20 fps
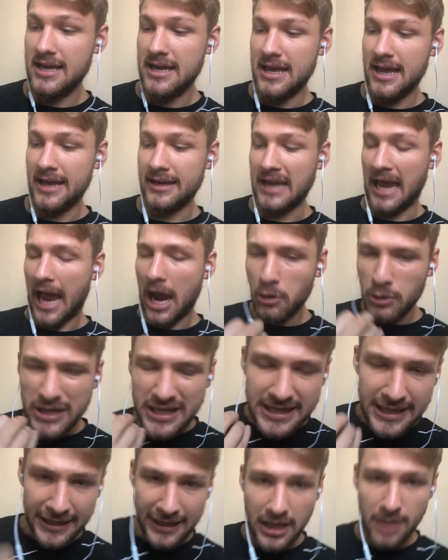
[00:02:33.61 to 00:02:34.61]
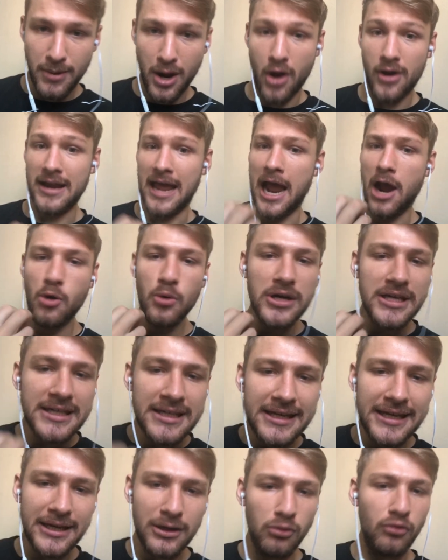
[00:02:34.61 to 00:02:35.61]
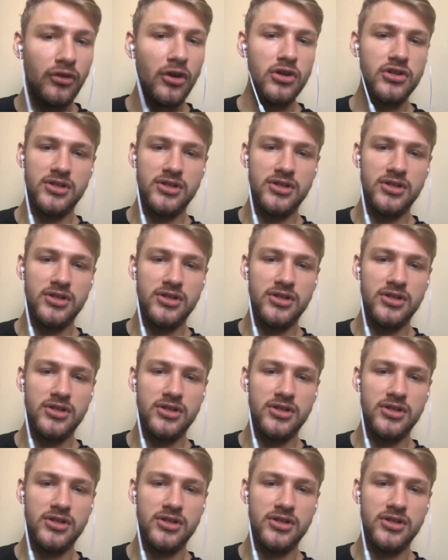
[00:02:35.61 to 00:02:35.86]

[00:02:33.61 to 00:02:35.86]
and how we think about and how we deal with those